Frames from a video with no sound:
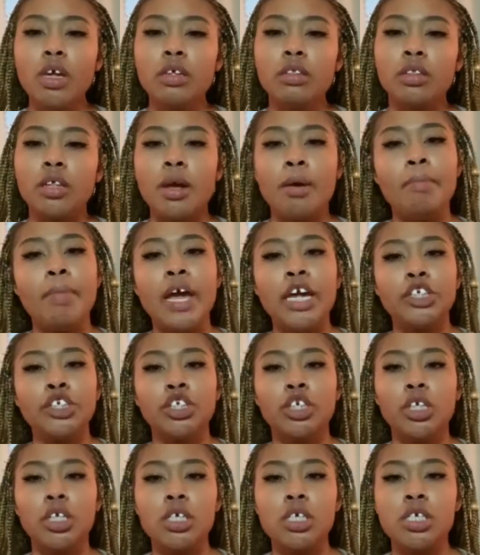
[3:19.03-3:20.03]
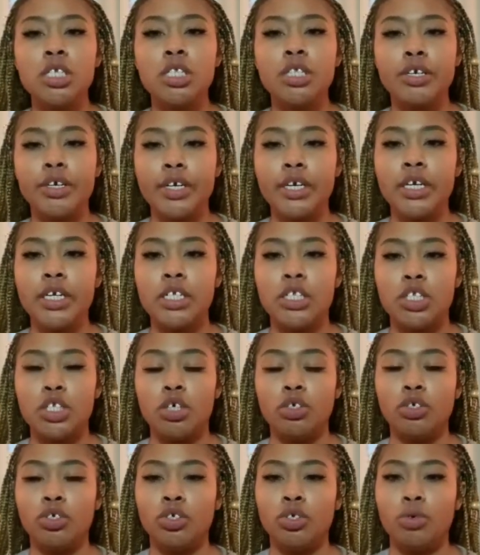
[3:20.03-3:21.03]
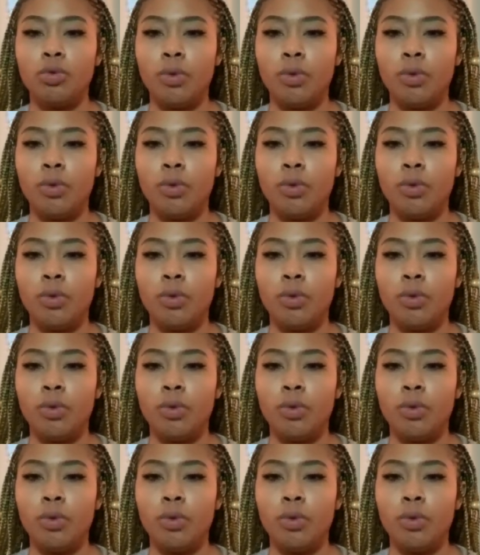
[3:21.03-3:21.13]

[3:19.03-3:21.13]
The bachelor's degree in social